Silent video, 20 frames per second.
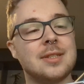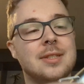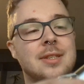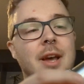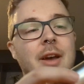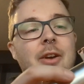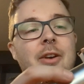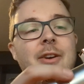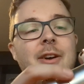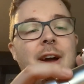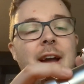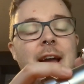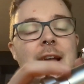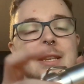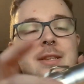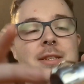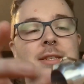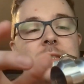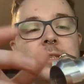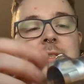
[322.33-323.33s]
so I
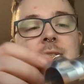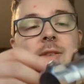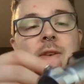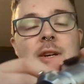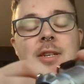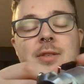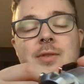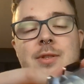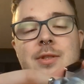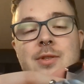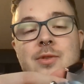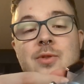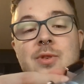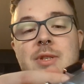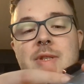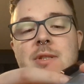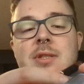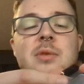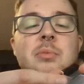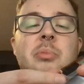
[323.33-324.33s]

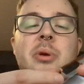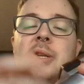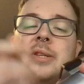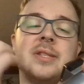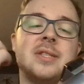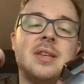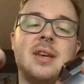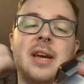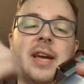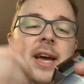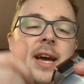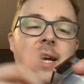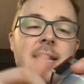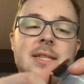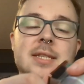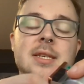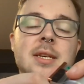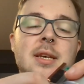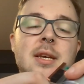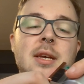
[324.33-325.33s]
sourced some buttons that I
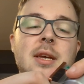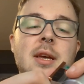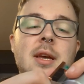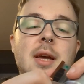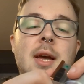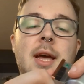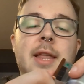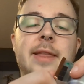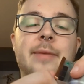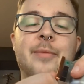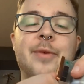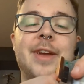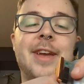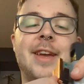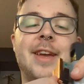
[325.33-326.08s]
had, and then